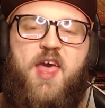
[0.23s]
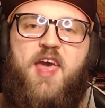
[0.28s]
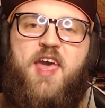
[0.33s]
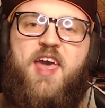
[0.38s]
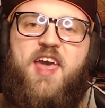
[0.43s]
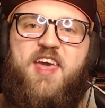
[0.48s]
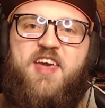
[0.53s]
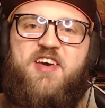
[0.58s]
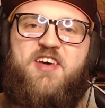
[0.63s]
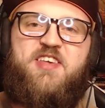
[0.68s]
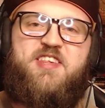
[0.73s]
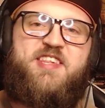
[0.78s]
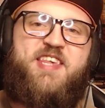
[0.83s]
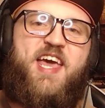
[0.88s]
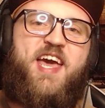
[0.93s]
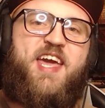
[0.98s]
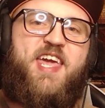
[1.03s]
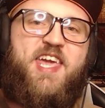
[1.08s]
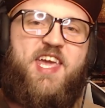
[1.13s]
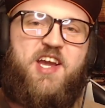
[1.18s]
Hey,
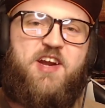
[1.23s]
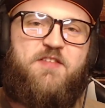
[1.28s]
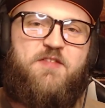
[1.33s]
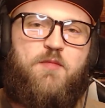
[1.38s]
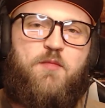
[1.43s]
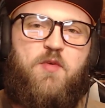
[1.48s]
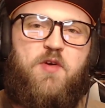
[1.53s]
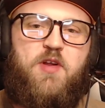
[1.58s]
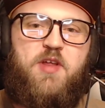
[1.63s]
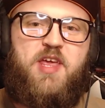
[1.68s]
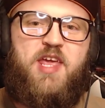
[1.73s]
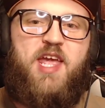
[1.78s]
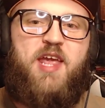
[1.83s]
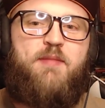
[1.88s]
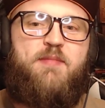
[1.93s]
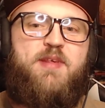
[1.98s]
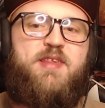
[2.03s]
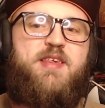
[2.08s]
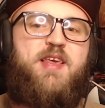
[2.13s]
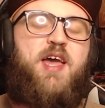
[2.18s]
Zach here from World of
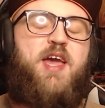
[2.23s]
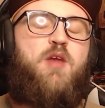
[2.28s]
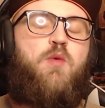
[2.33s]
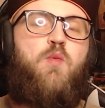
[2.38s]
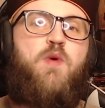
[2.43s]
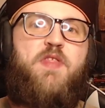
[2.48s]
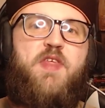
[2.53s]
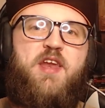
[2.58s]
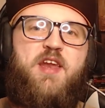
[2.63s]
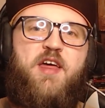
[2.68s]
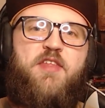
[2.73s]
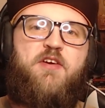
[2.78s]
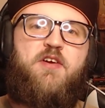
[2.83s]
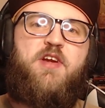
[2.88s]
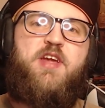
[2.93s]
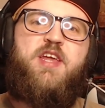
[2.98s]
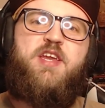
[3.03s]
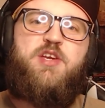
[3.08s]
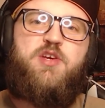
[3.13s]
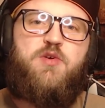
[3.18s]
Game Design with
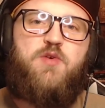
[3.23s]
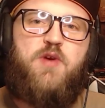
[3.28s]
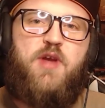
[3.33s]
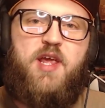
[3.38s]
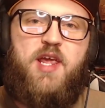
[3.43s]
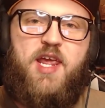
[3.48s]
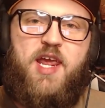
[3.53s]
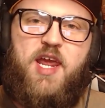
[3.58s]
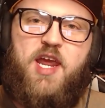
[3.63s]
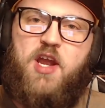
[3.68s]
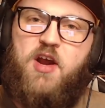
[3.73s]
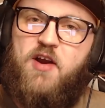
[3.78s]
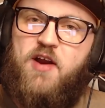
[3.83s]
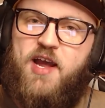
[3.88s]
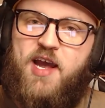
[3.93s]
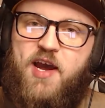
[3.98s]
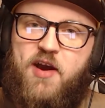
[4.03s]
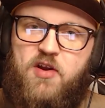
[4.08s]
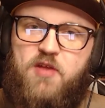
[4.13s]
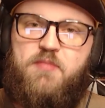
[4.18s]
another entry in our
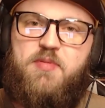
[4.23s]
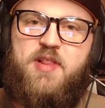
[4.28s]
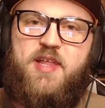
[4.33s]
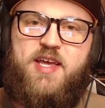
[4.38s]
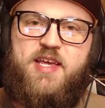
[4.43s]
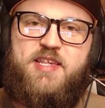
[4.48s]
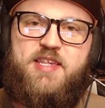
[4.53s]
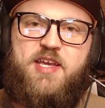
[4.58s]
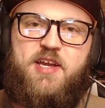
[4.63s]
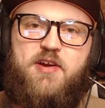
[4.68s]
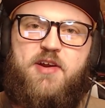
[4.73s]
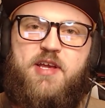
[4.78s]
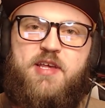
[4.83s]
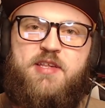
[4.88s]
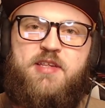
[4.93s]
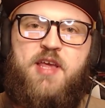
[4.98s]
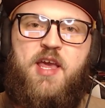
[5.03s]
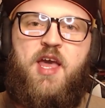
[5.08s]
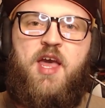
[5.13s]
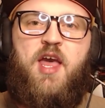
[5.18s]
How to Play
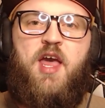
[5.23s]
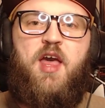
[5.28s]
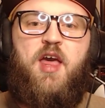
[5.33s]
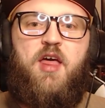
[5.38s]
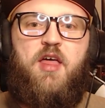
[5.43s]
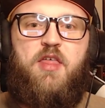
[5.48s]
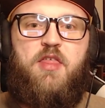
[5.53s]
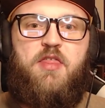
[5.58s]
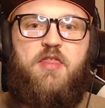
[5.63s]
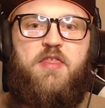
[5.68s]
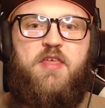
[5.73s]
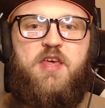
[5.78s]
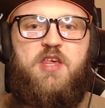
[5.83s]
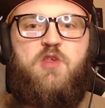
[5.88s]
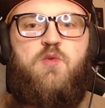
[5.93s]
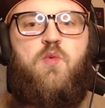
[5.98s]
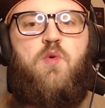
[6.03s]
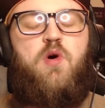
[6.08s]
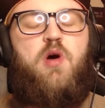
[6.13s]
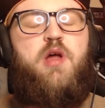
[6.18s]
series.
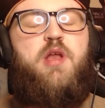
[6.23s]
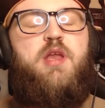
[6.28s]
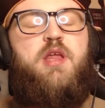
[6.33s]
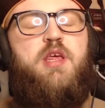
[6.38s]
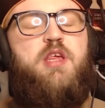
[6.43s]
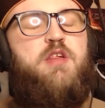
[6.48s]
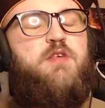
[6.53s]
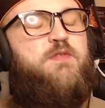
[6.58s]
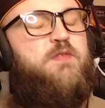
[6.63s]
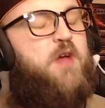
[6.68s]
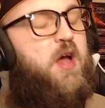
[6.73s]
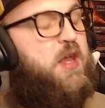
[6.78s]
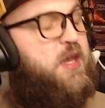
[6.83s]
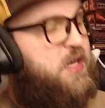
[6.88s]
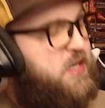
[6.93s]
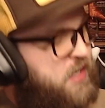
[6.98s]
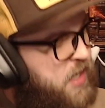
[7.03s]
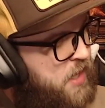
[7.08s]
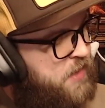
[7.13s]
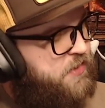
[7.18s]
This one is
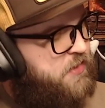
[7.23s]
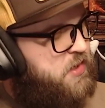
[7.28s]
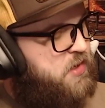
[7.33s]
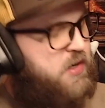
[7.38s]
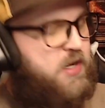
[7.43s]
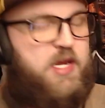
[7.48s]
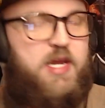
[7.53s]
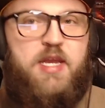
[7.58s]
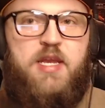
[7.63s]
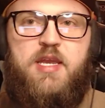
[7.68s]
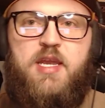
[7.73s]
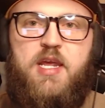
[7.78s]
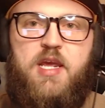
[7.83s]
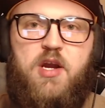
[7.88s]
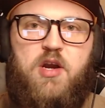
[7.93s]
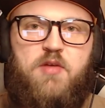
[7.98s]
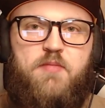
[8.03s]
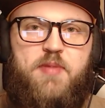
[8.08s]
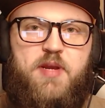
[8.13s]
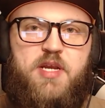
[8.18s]
another indie
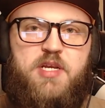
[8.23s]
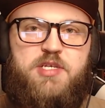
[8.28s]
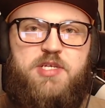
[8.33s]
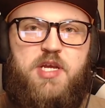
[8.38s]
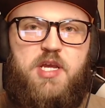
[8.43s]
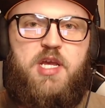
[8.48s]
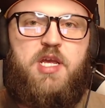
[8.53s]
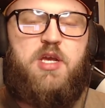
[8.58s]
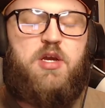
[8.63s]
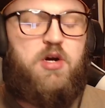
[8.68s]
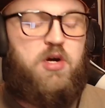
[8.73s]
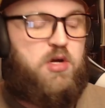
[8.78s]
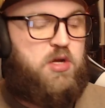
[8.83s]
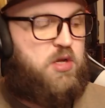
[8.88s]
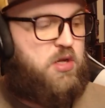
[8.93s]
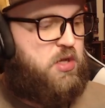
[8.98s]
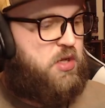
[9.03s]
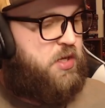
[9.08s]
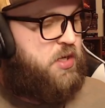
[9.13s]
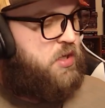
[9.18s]
RPG
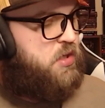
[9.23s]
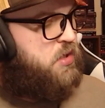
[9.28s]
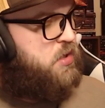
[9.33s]
called